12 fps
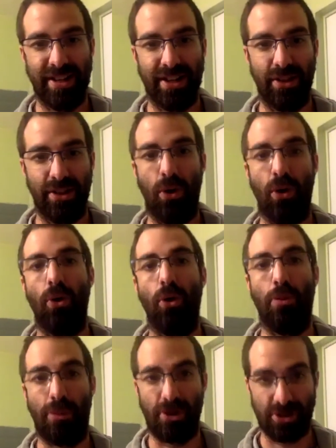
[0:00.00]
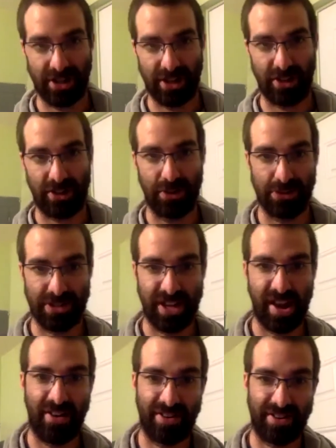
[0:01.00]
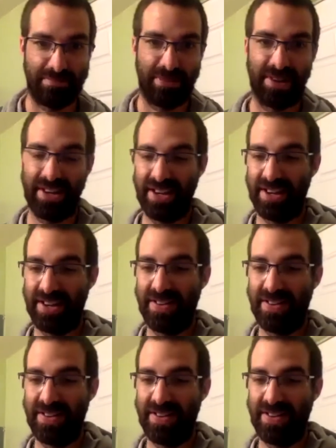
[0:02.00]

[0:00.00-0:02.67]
The whole market closed down, but